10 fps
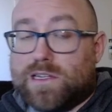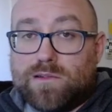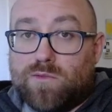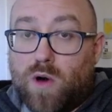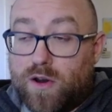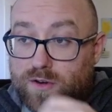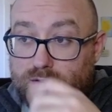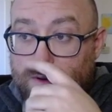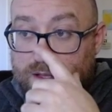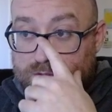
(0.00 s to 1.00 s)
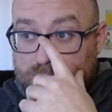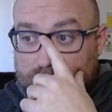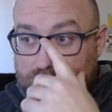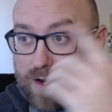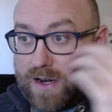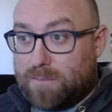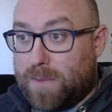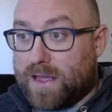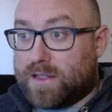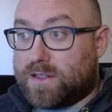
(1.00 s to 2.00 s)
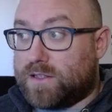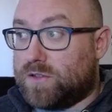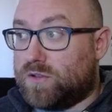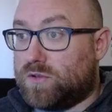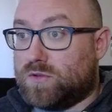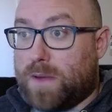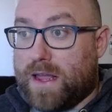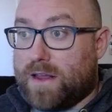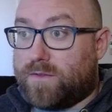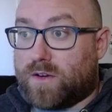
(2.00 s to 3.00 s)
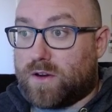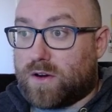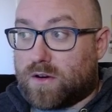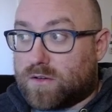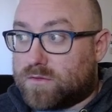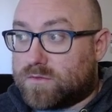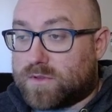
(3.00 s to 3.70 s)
one or two entries, and try to bank to pay for your